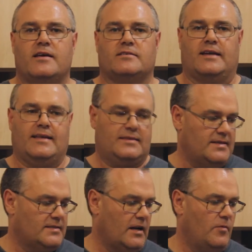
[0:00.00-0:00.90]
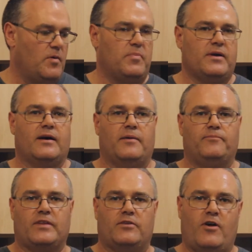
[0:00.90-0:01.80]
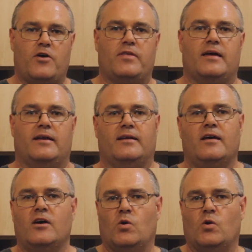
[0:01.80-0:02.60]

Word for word: So get things that are a little bit bigger, throw that in.